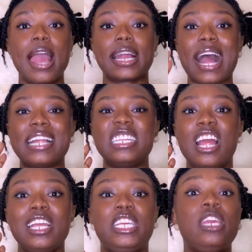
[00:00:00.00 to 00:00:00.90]
can
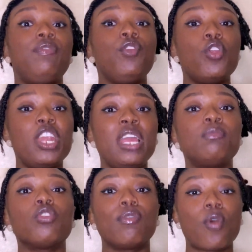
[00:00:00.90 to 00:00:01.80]
give you
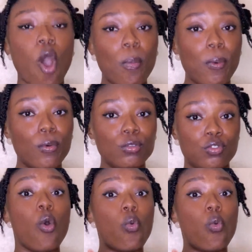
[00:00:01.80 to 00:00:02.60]
names of couples